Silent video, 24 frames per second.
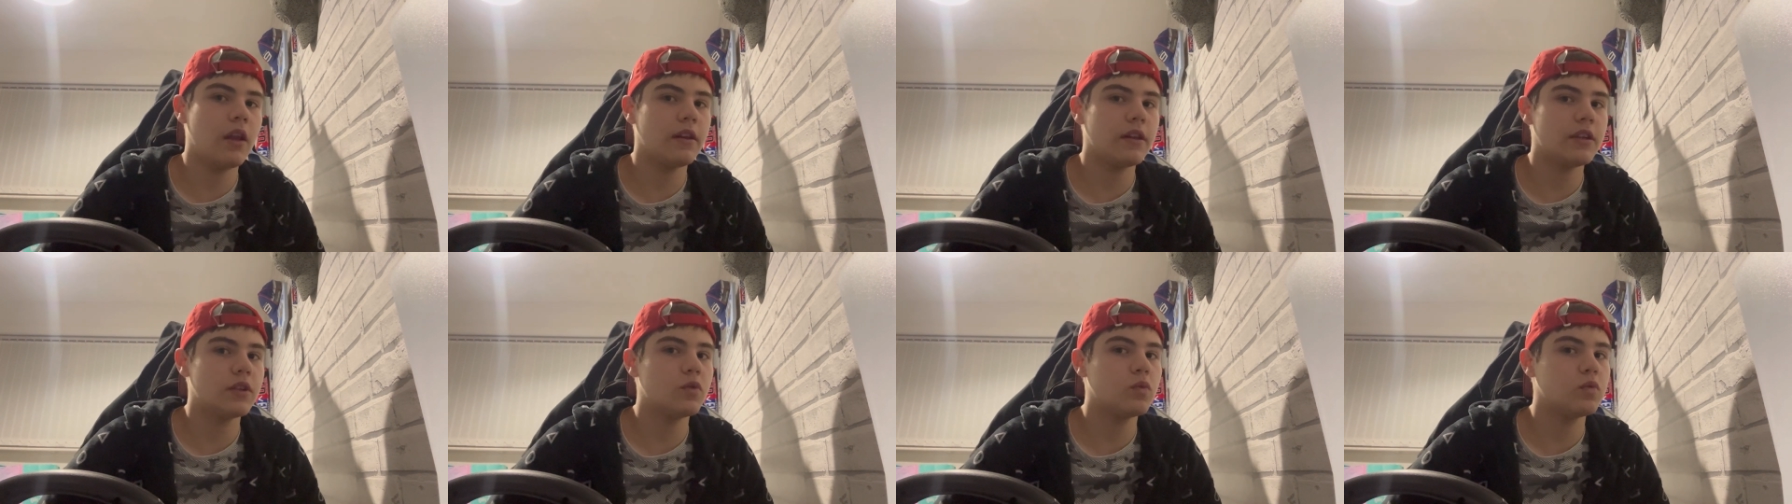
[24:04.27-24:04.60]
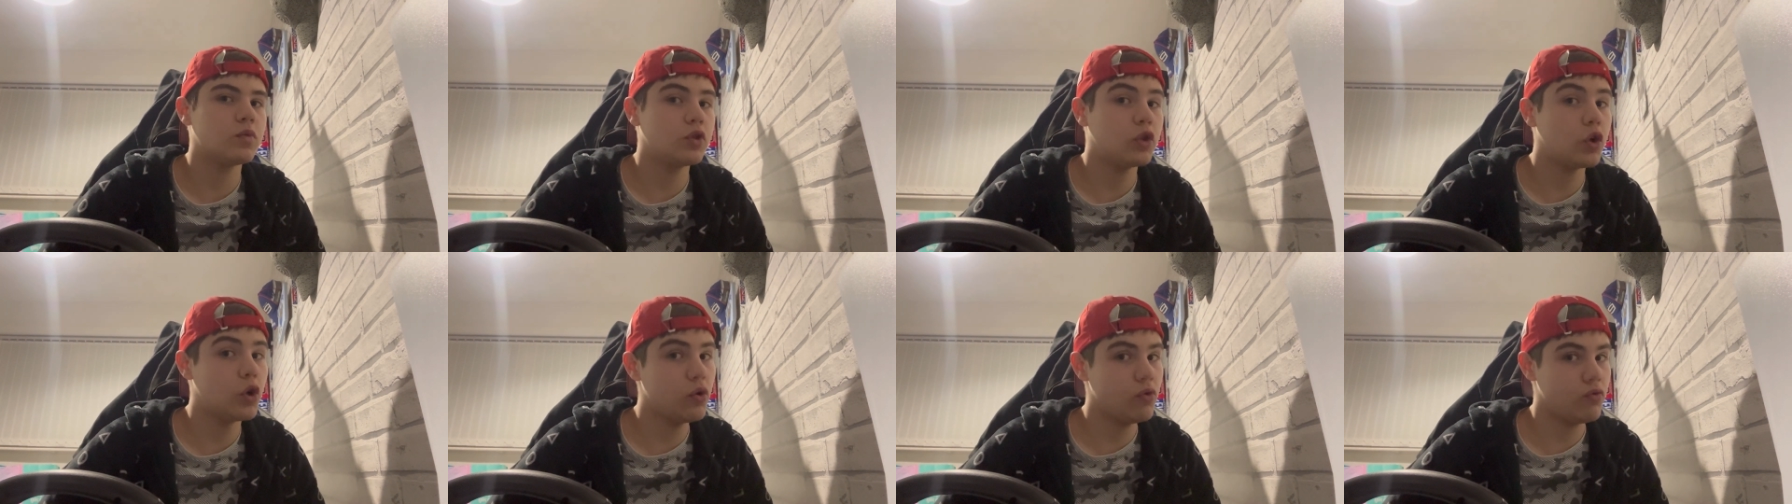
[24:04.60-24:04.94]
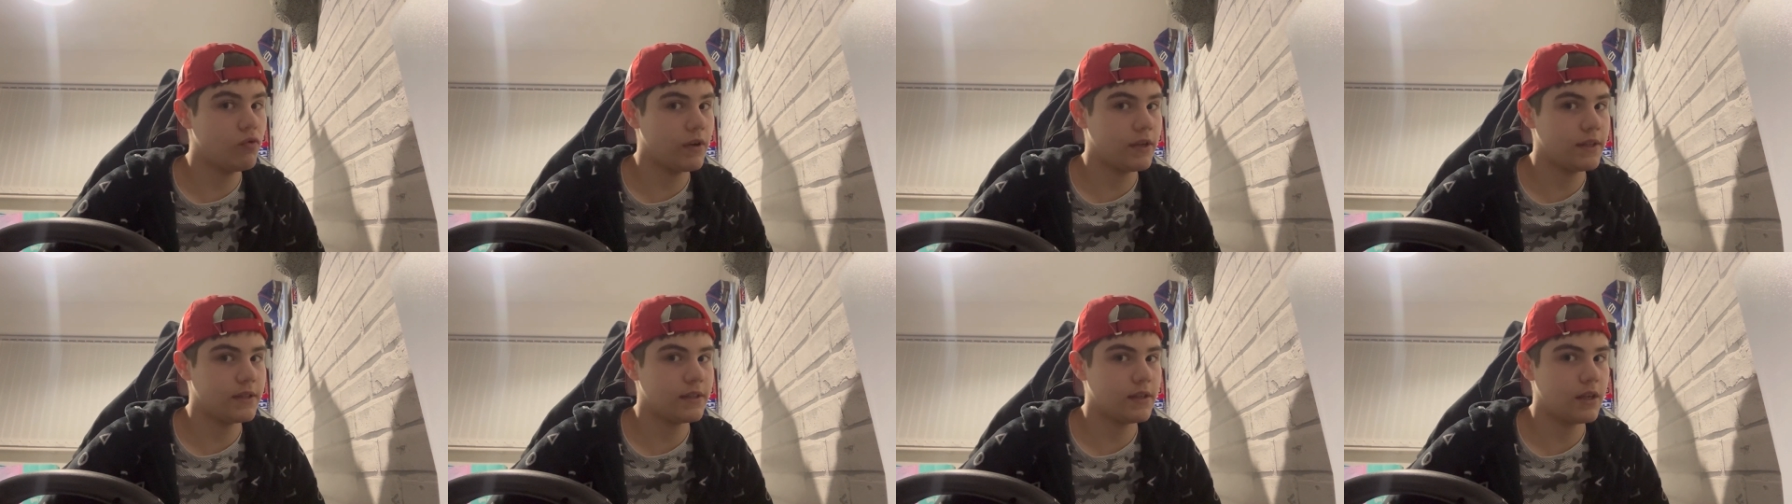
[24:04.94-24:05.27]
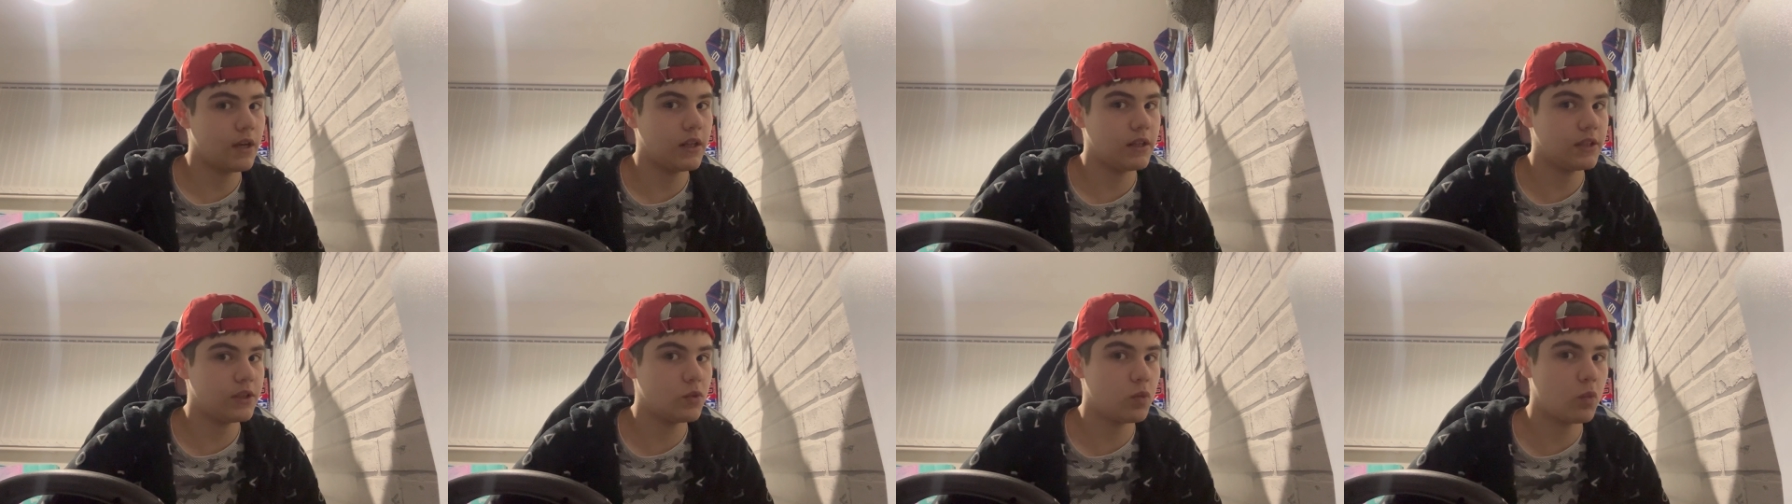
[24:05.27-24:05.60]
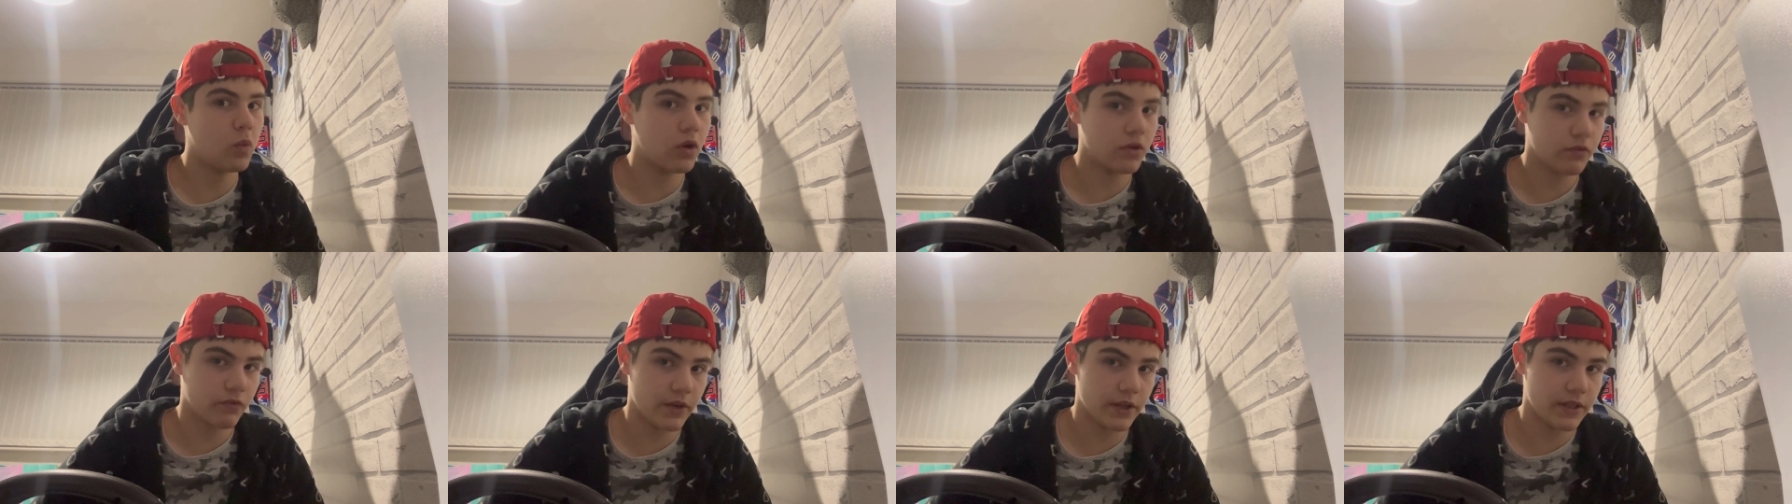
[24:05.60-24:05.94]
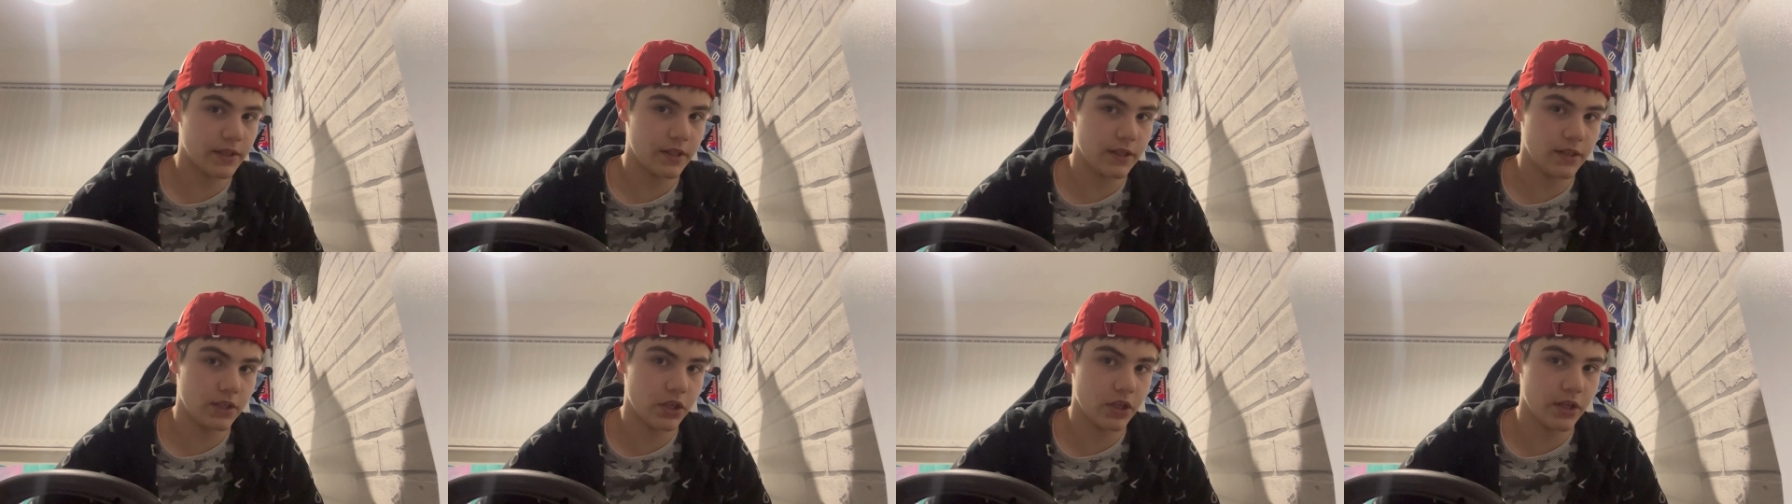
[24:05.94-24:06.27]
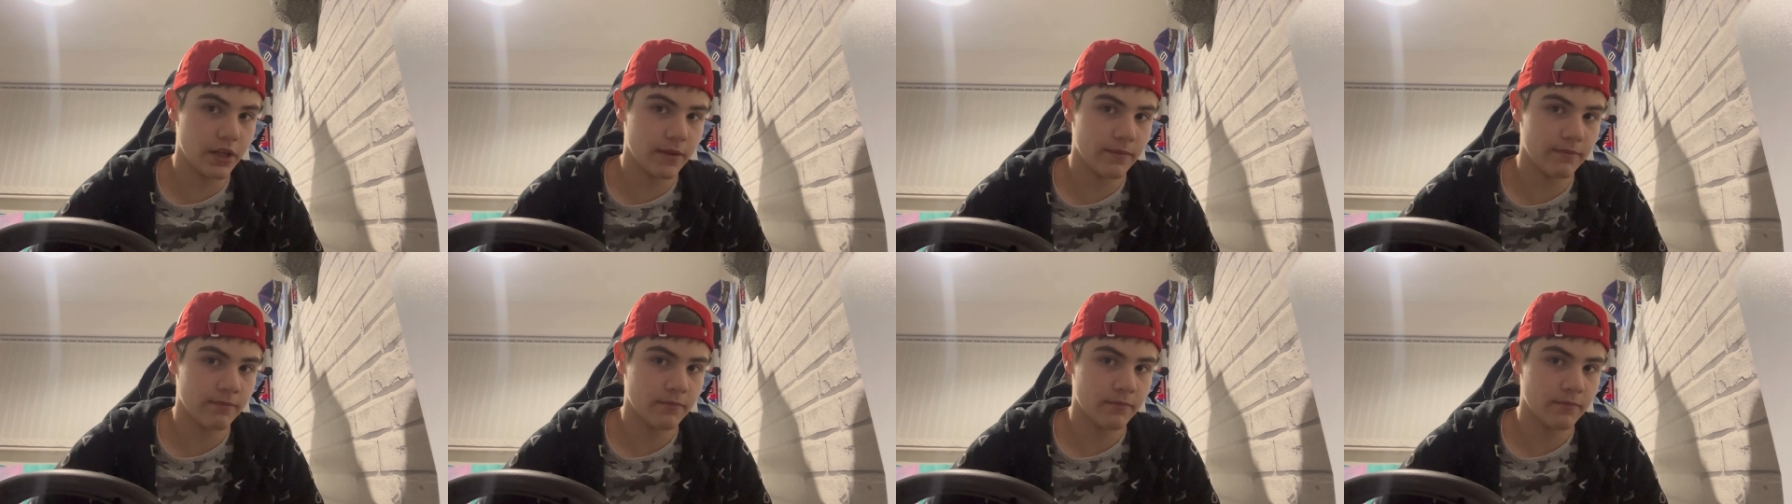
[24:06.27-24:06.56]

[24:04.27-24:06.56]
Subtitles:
least one race this year.